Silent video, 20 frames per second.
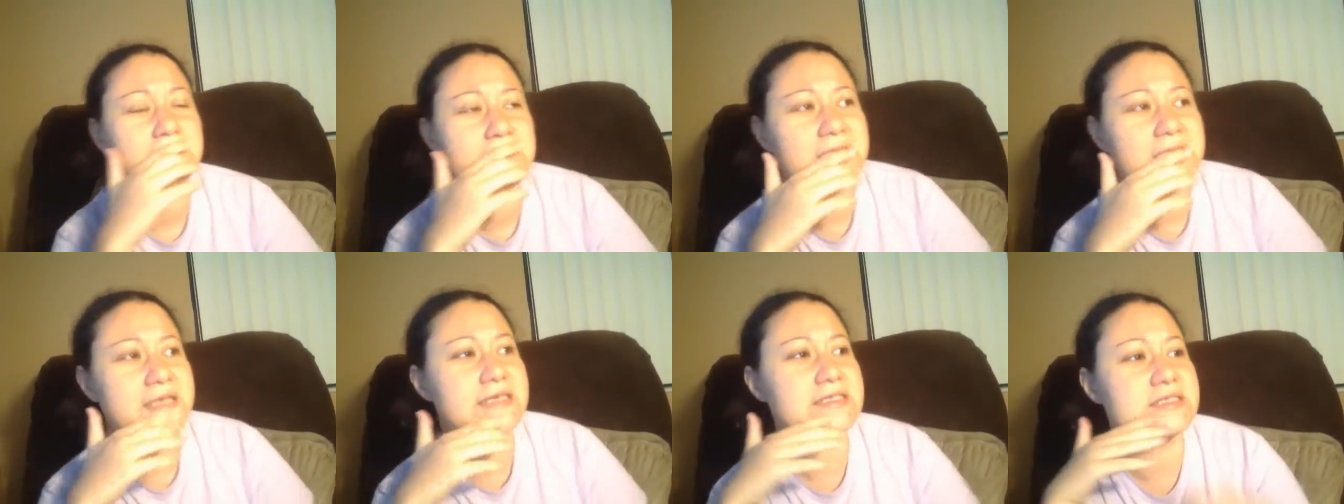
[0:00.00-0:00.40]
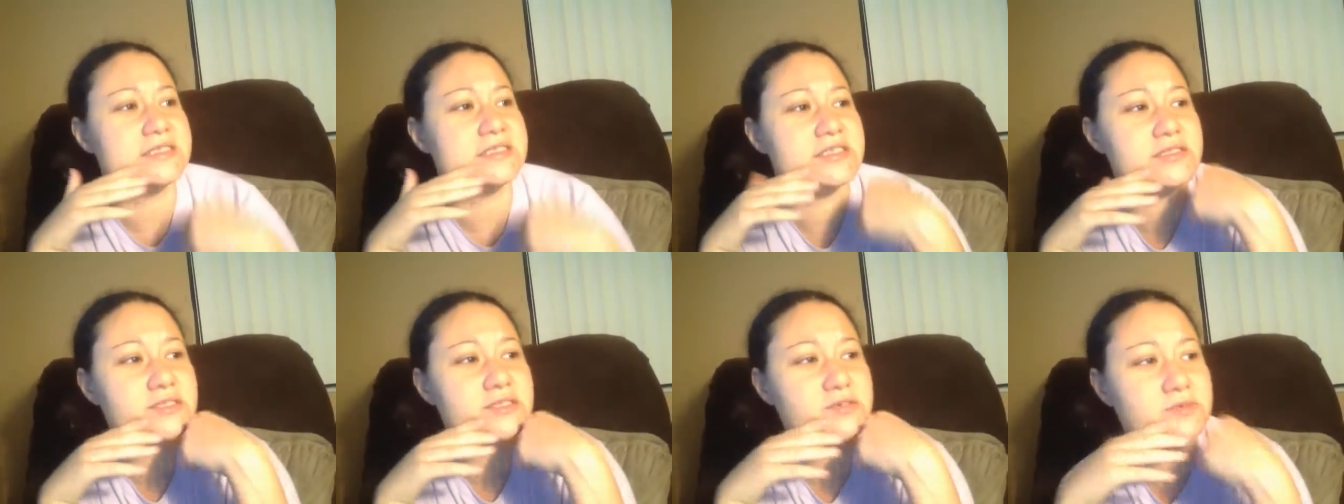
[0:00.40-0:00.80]
because
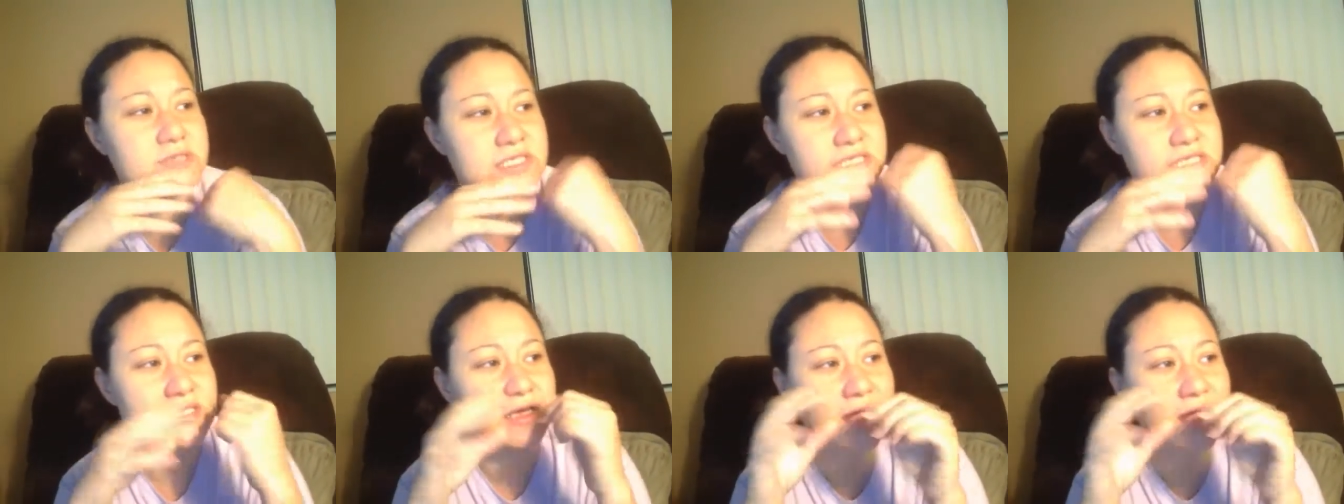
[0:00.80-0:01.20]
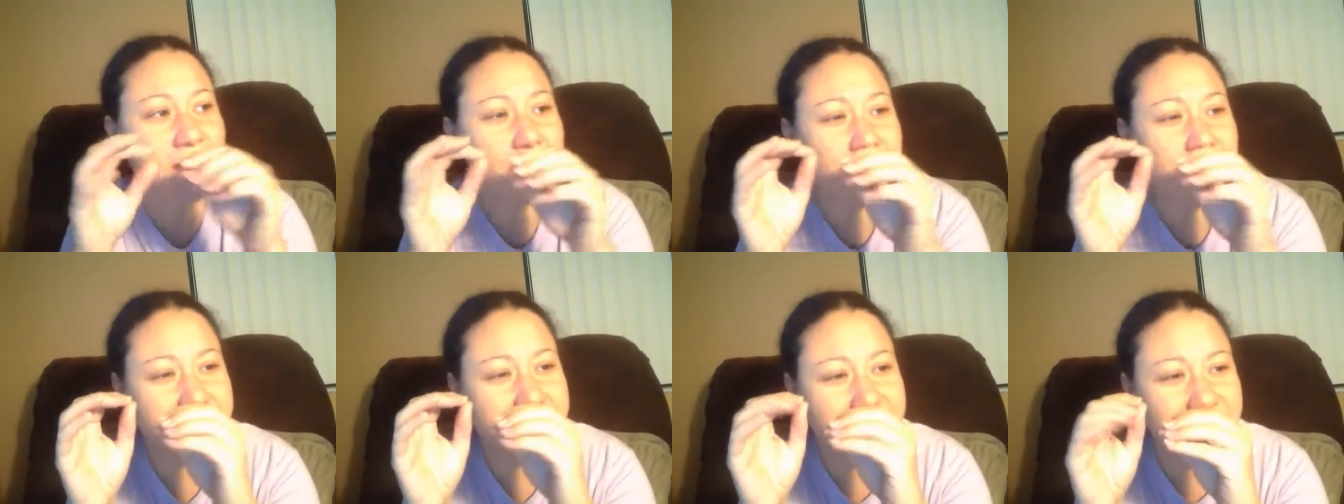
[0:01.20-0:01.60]
this, there was a
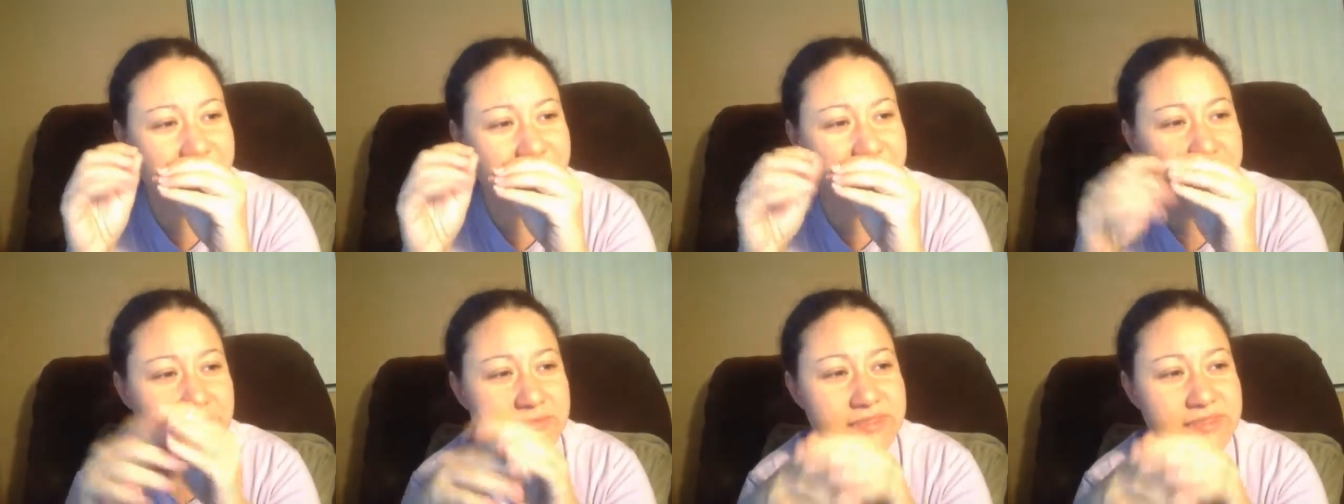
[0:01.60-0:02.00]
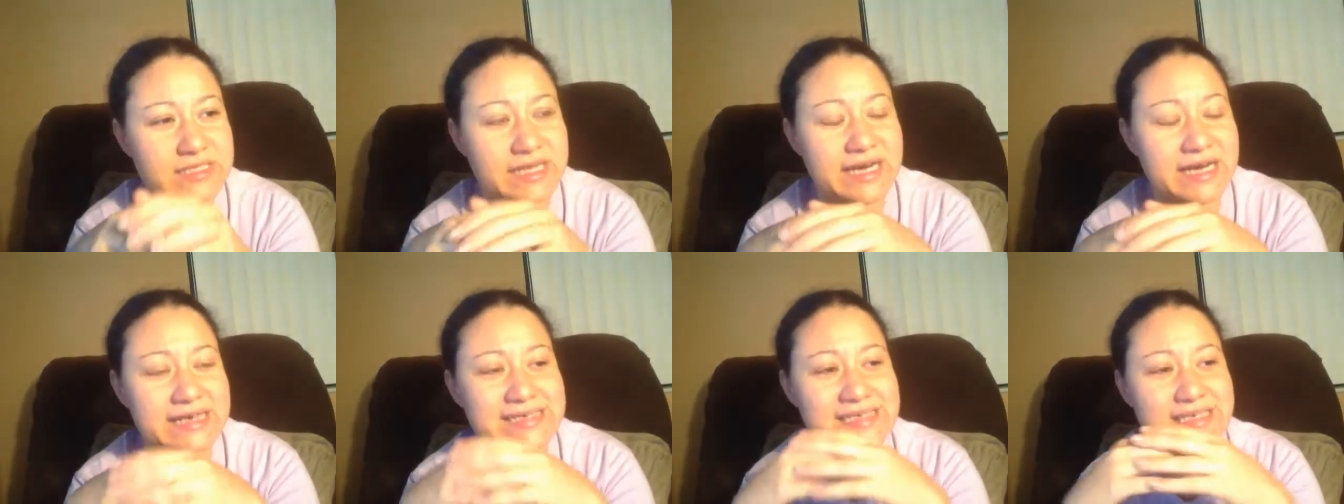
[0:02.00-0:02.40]
couple of films
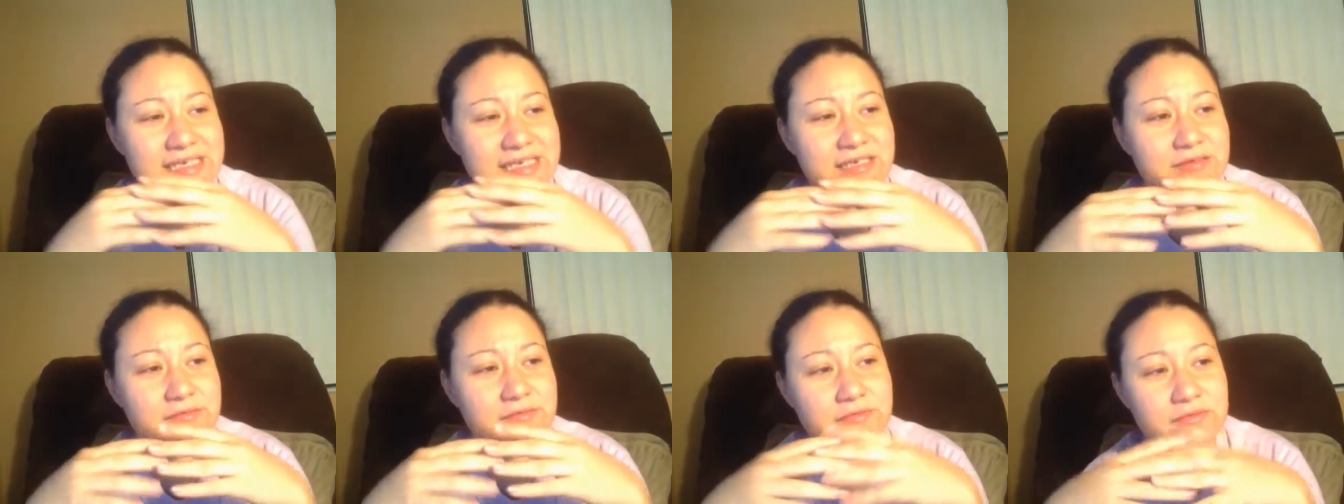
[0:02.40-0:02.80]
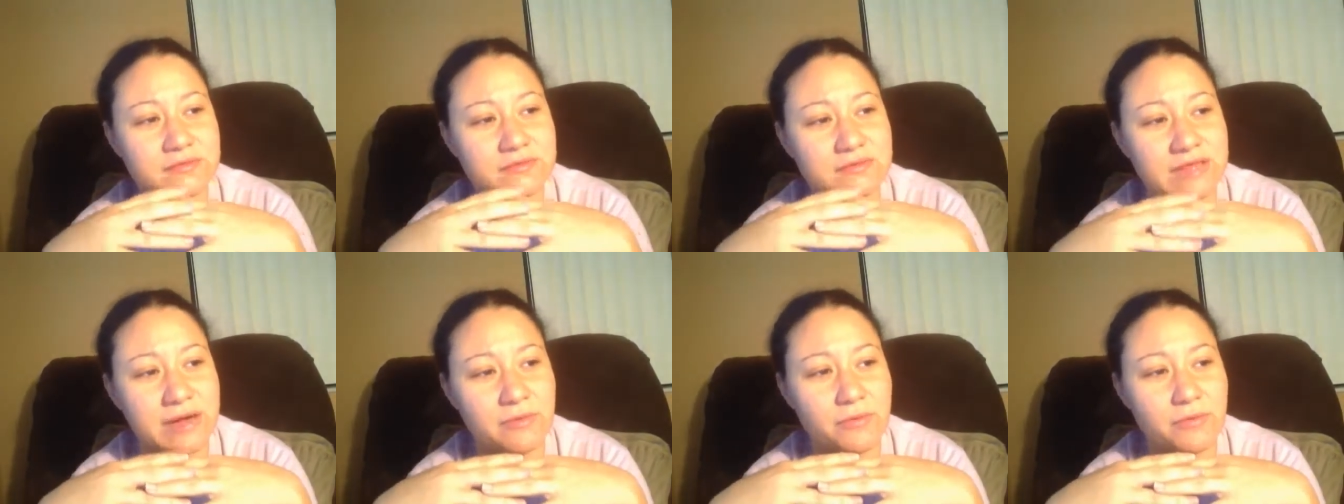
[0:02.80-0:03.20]
that I did
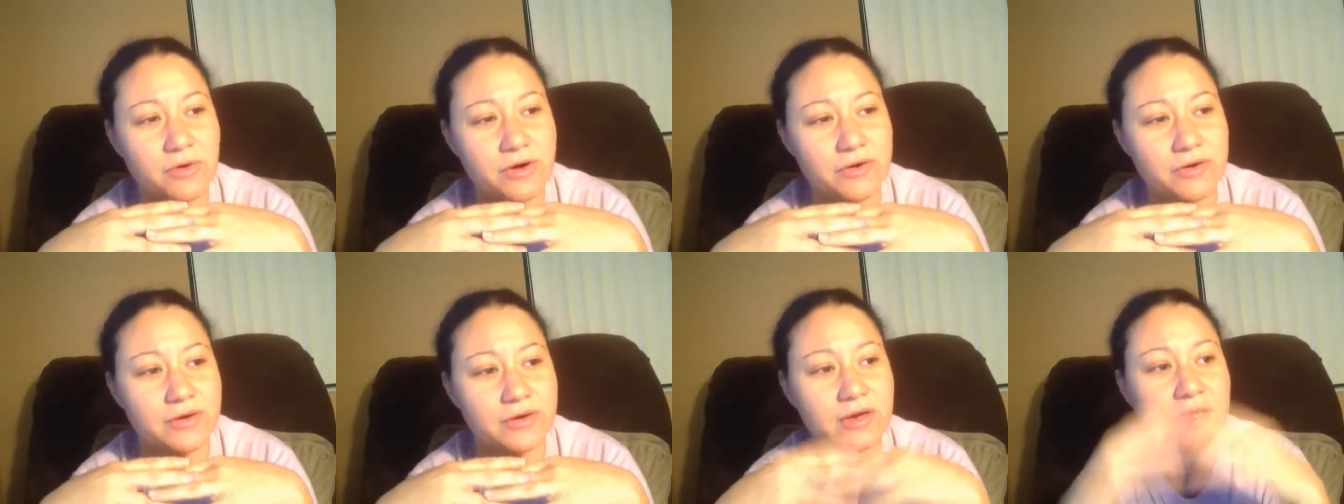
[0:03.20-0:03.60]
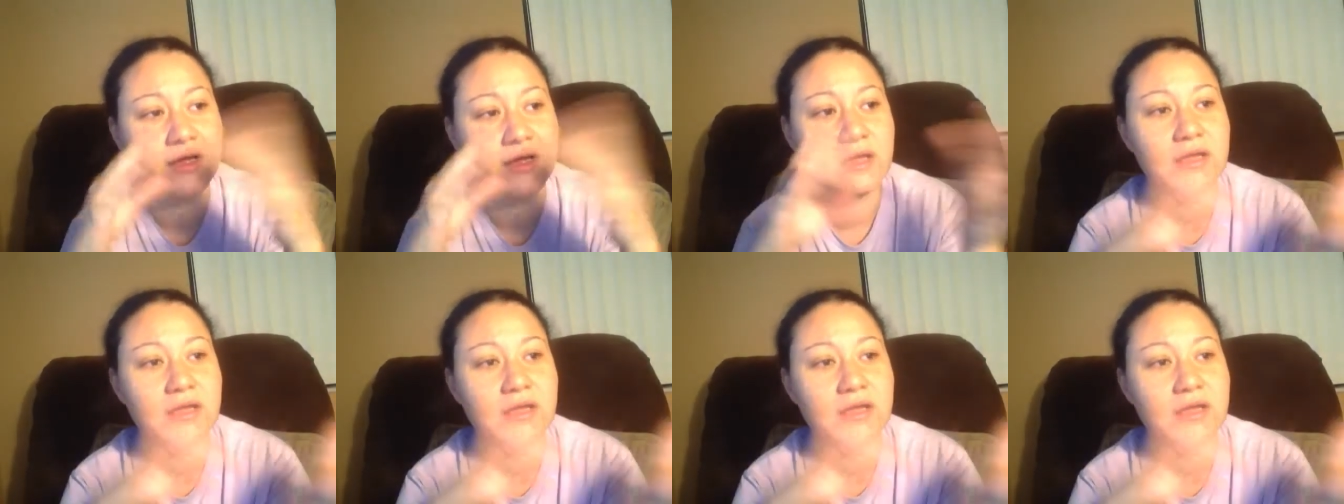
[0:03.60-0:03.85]
that were